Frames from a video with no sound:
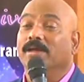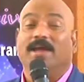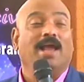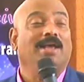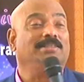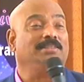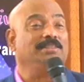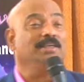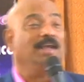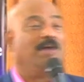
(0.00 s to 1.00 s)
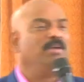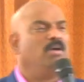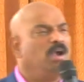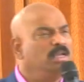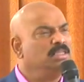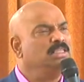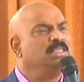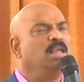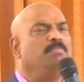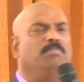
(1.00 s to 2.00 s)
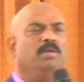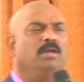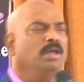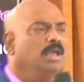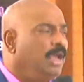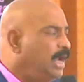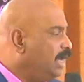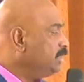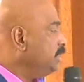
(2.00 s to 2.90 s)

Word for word: Yes, our God doesn't sleep, He doesn't